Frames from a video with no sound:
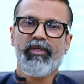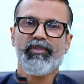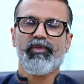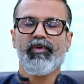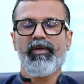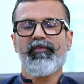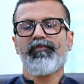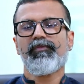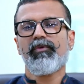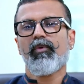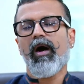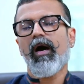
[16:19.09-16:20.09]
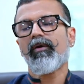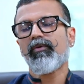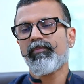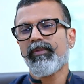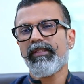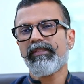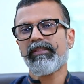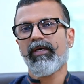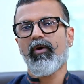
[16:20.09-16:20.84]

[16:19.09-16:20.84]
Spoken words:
So if you are obese,